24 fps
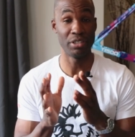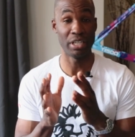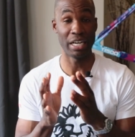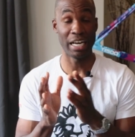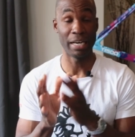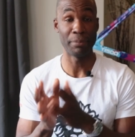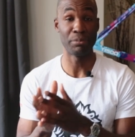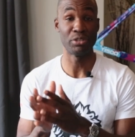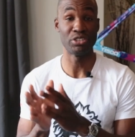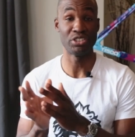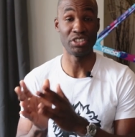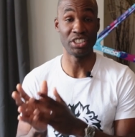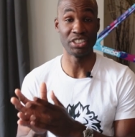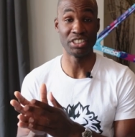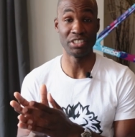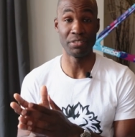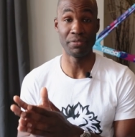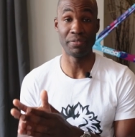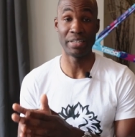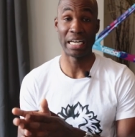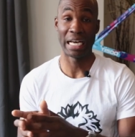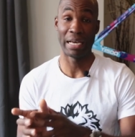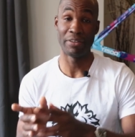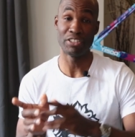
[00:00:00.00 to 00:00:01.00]
Hyper
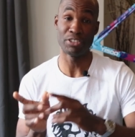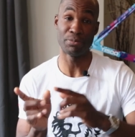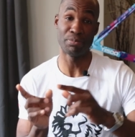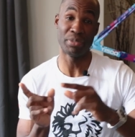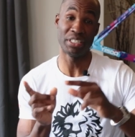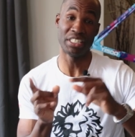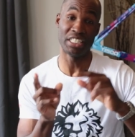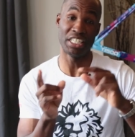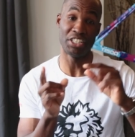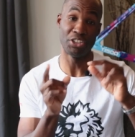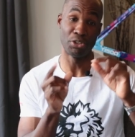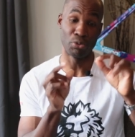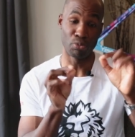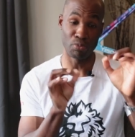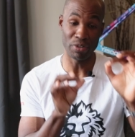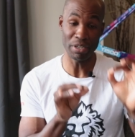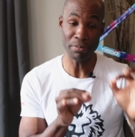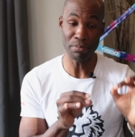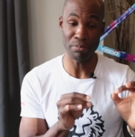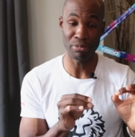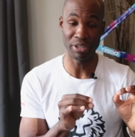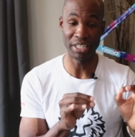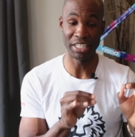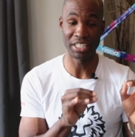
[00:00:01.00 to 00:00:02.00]
65s, but in the
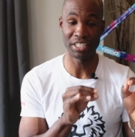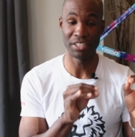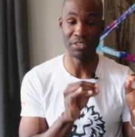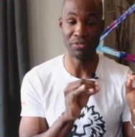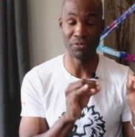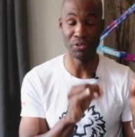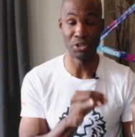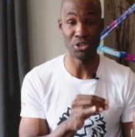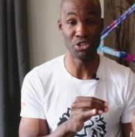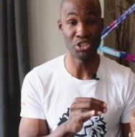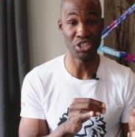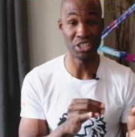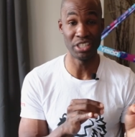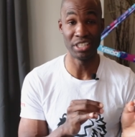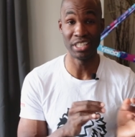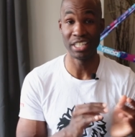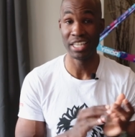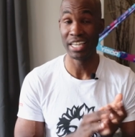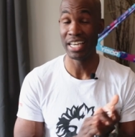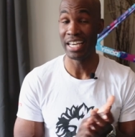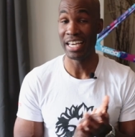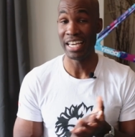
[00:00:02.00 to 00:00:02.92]
rim brake version.